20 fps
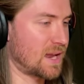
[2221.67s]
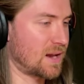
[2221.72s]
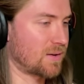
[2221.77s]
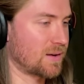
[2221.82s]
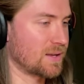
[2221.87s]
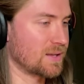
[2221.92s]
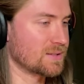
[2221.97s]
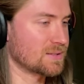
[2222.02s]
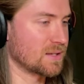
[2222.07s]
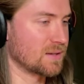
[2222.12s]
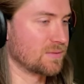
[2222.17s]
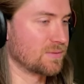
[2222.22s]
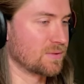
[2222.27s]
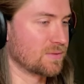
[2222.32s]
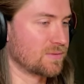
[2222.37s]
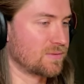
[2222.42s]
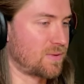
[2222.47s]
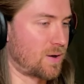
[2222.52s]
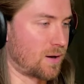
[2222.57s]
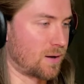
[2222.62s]
areas of
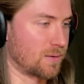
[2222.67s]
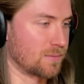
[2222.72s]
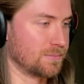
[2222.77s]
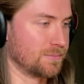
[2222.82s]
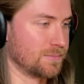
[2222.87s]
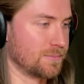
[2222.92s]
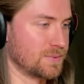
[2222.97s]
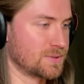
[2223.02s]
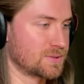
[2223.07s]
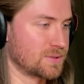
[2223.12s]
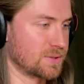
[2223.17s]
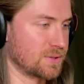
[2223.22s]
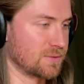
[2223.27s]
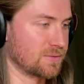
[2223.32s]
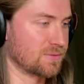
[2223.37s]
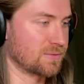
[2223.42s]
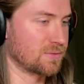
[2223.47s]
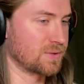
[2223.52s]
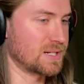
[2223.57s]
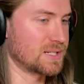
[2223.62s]
your farm, so you're
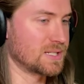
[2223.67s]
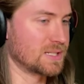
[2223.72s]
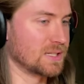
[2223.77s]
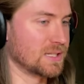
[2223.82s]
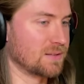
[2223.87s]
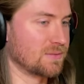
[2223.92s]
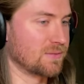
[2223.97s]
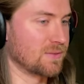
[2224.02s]
free to leave